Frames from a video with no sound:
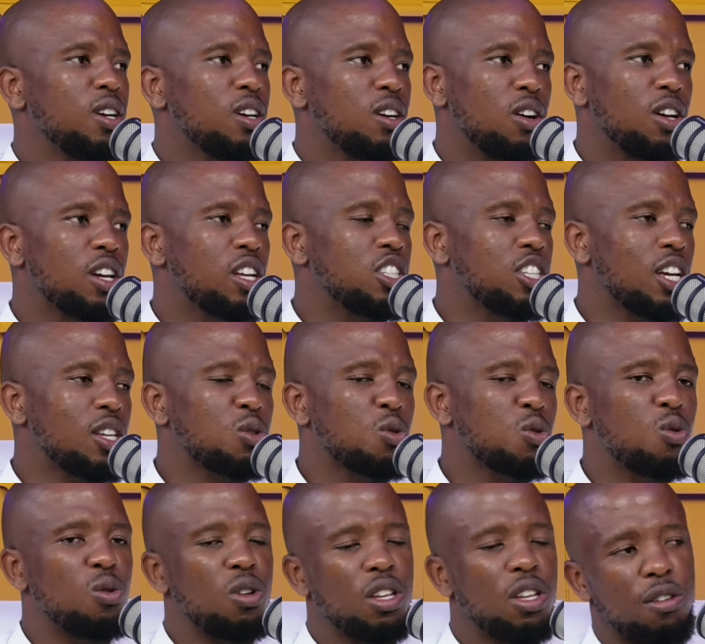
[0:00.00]
Mm. Like just
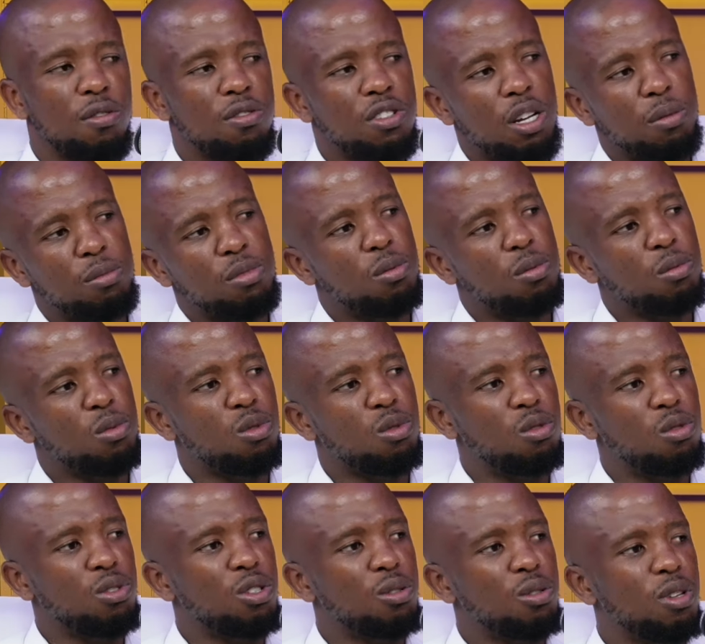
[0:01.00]
Google Give Jam Tim
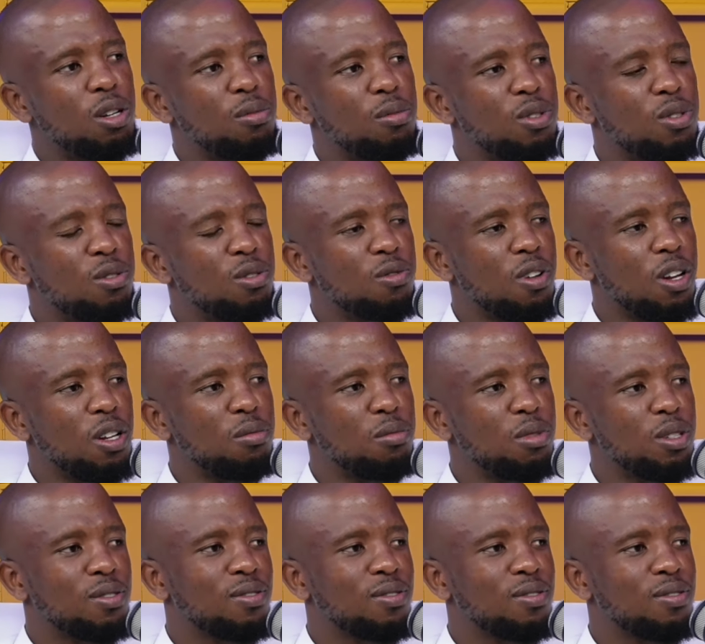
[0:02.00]
you should be able to find me.